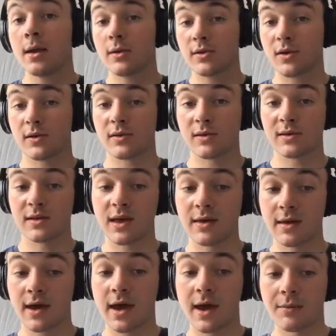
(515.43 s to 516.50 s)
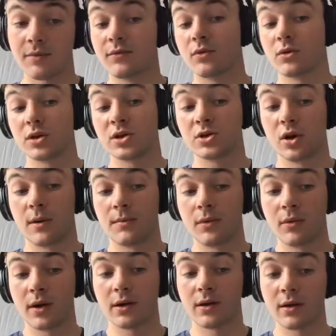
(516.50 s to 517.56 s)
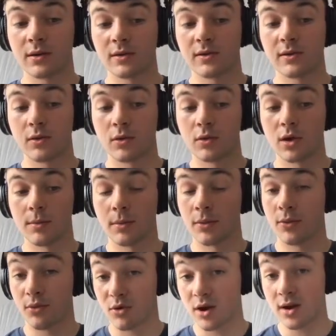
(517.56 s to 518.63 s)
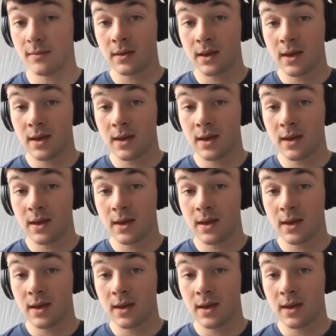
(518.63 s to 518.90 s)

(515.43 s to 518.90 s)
started to see that, and we've already shot up the rankings to number 3.